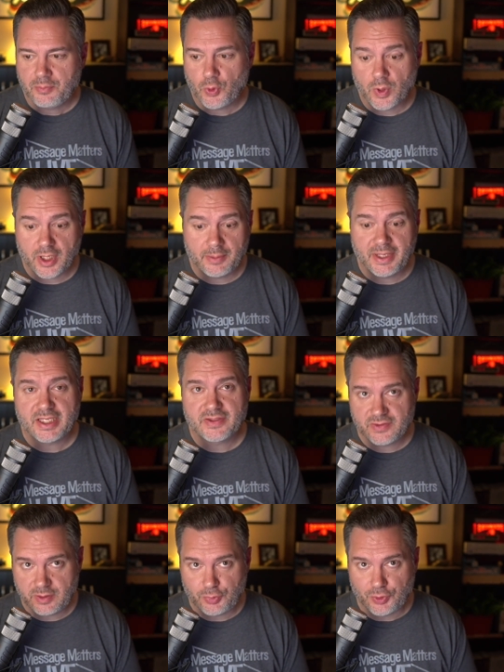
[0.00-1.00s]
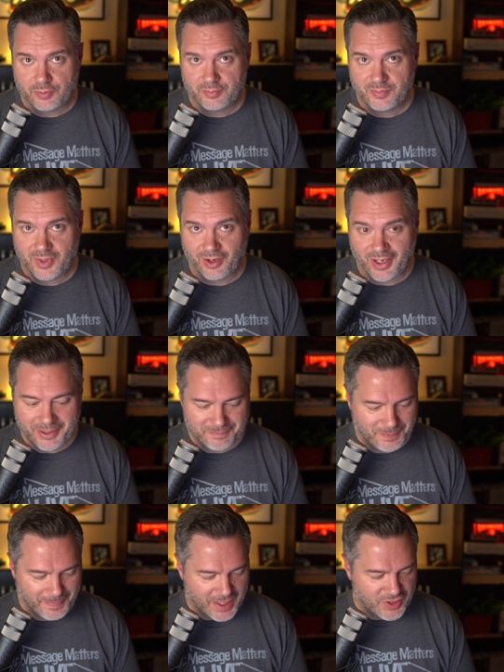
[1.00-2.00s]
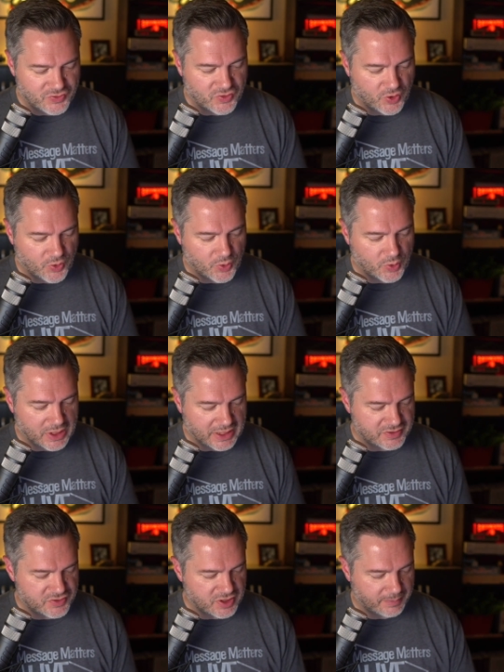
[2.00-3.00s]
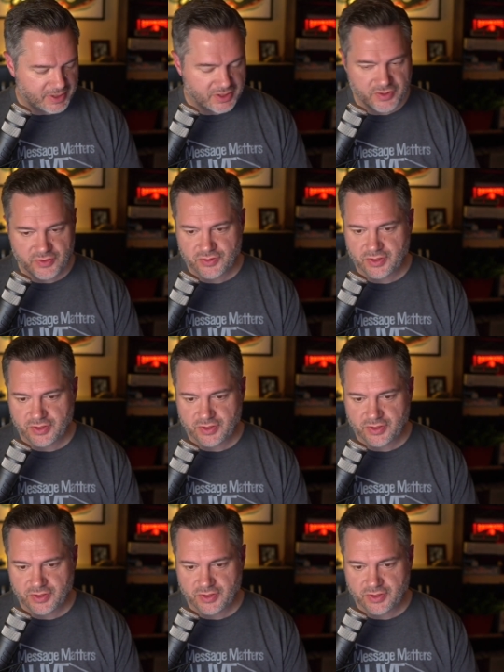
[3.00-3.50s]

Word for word: but we're going to make it simple. All right, so let's jump into the